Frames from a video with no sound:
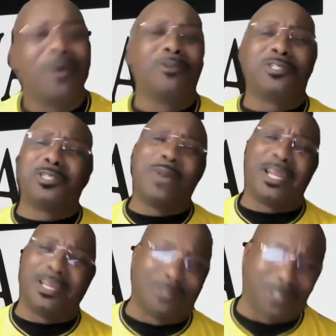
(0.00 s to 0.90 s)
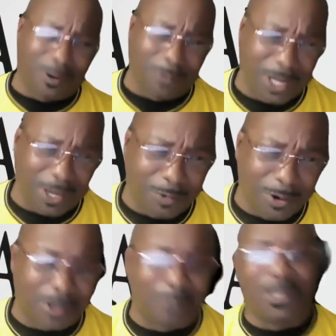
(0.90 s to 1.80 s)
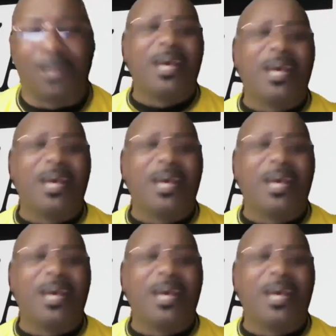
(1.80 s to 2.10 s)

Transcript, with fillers: or somebody else already at work up there?